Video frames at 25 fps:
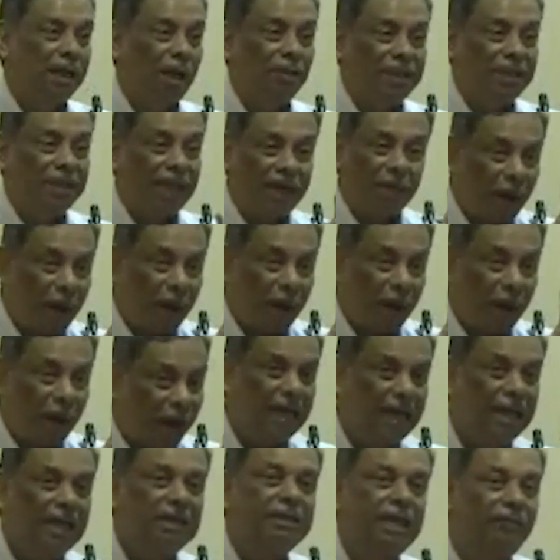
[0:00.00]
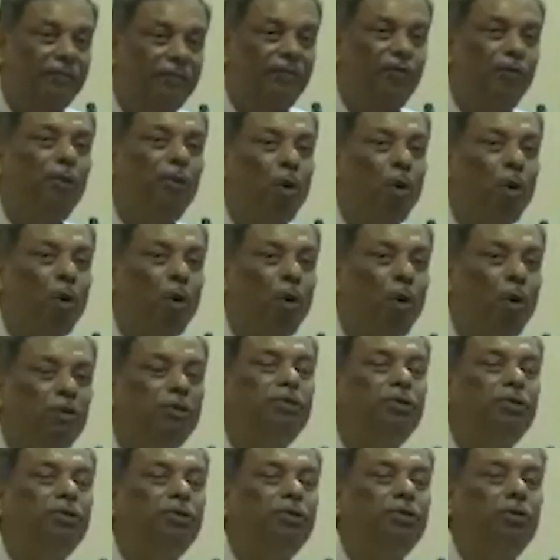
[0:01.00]
Now that bias have to be
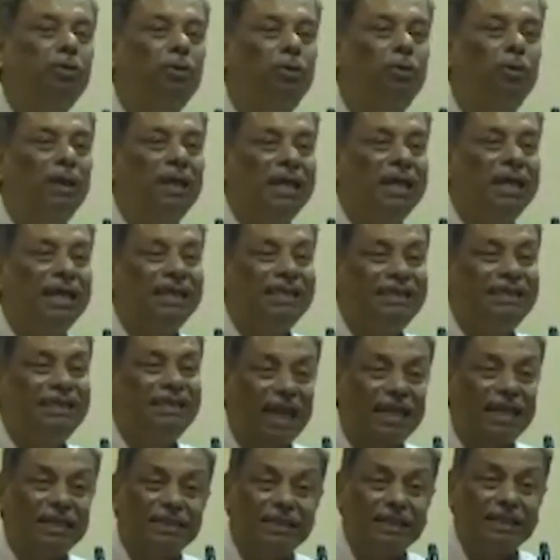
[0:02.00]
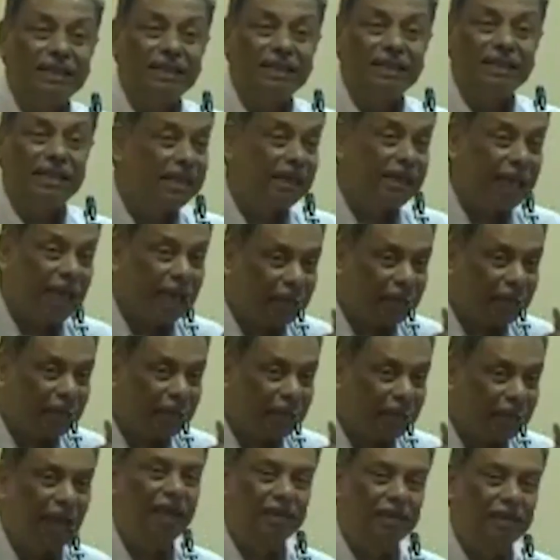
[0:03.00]
also
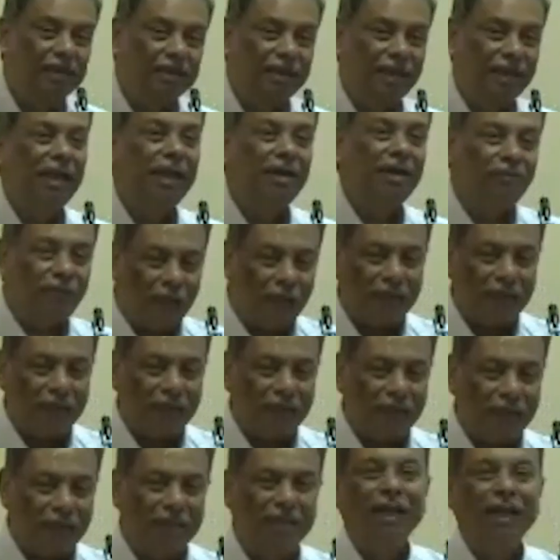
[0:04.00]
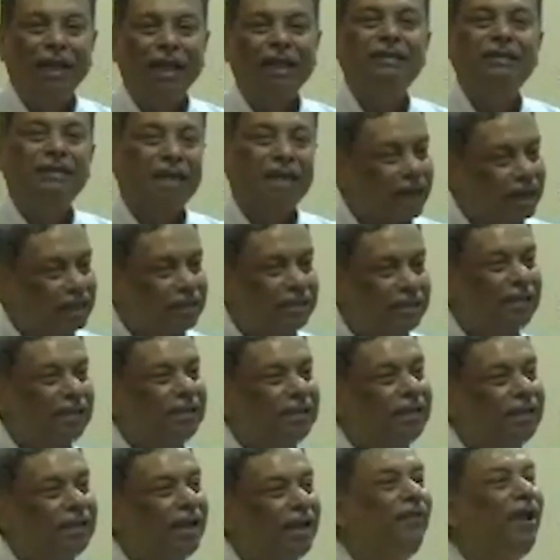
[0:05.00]
statistically analyzed. And in fact, in
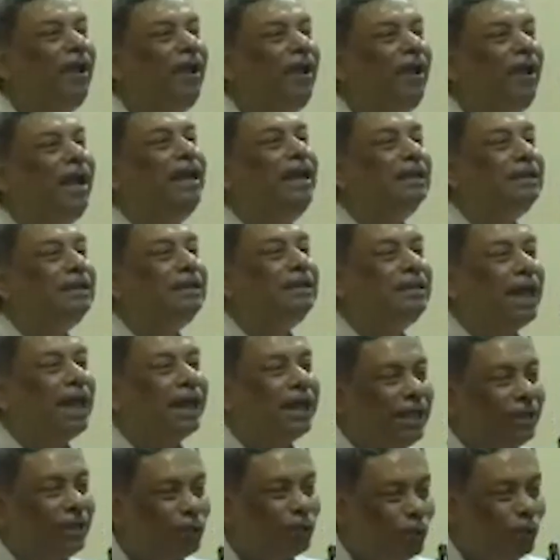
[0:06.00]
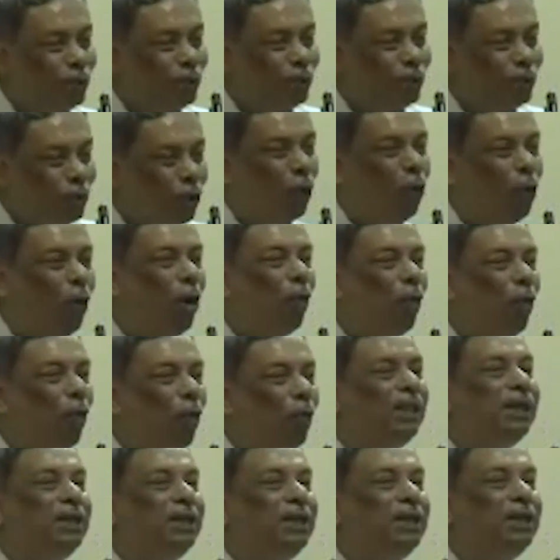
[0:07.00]
statistics, there are various techniques to
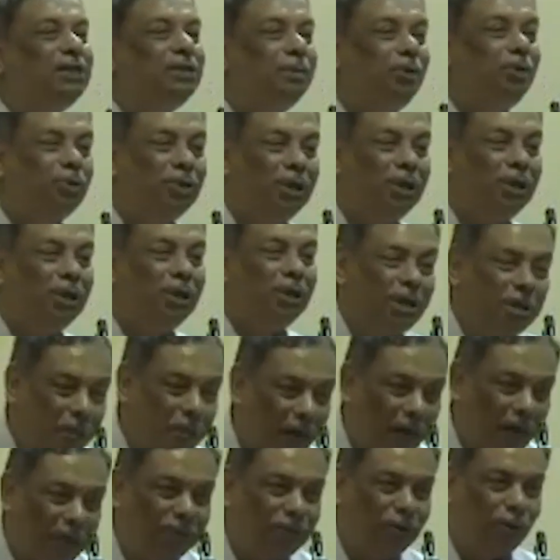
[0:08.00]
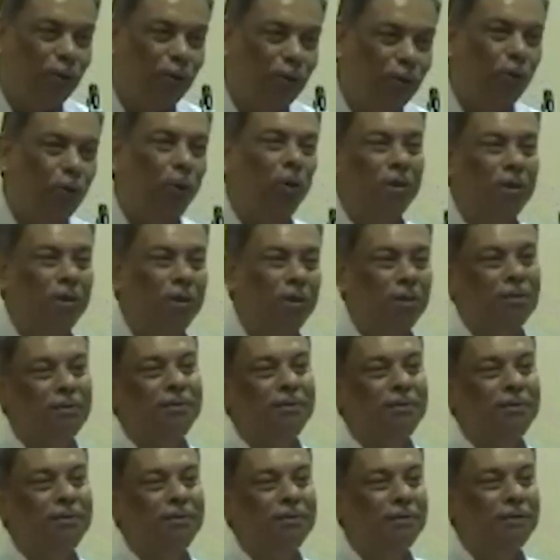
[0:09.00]
know whether distribution is biased or
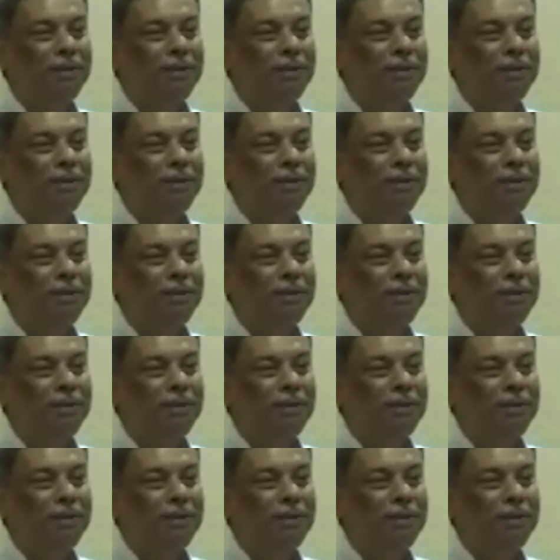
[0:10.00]
not.